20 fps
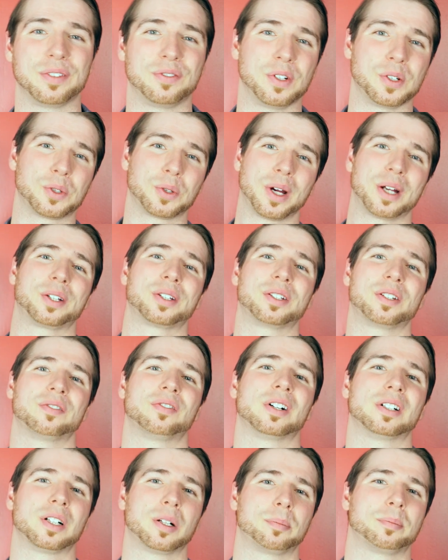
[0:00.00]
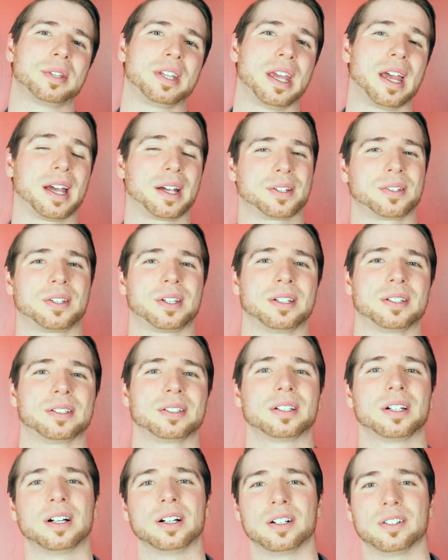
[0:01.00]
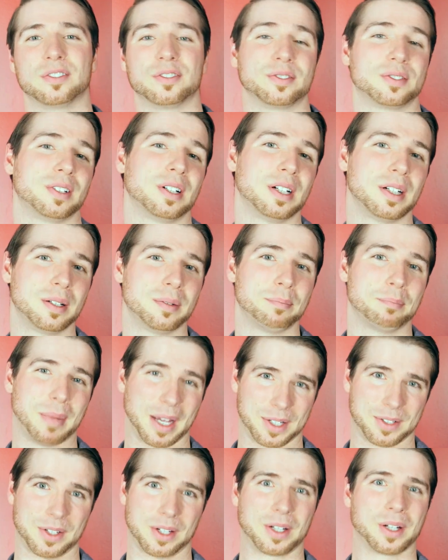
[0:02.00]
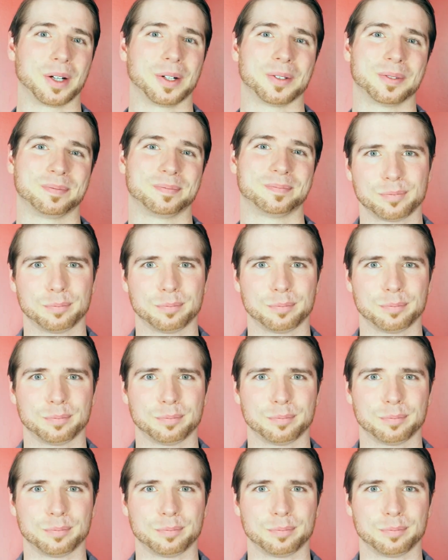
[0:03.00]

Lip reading: if you try to develop the accent of Mexico.